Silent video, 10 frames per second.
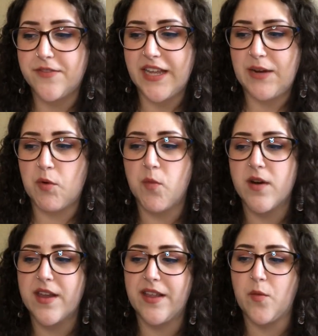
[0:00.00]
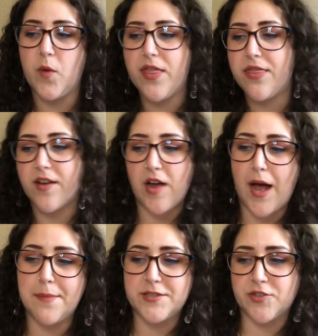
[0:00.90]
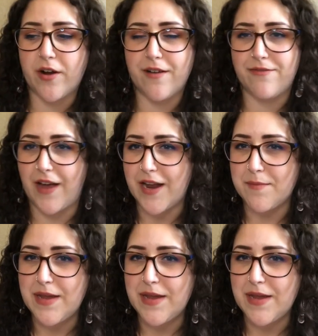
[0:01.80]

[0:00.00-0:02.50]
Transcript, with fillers: like we're working like with the cops to try to find